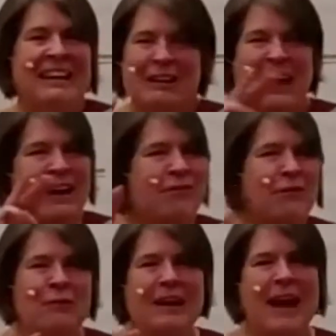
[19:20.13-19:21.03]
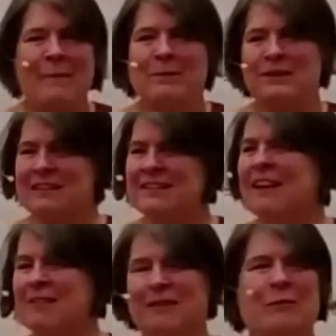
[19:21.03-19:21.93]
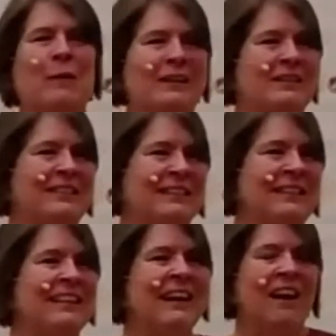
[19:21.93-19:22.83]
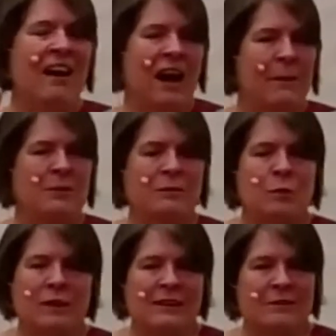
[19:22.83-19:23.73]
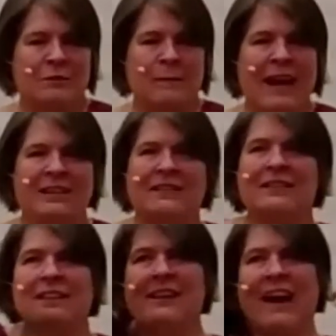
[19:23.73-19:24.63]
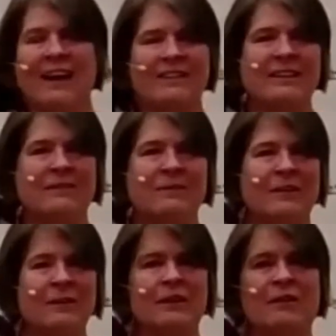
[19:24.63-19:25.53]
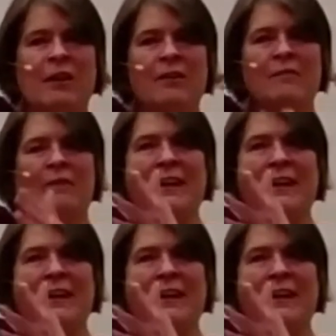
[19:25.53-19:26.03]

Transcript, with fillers: You have three options on this question. Option one is to imagine that God is infinite good and all the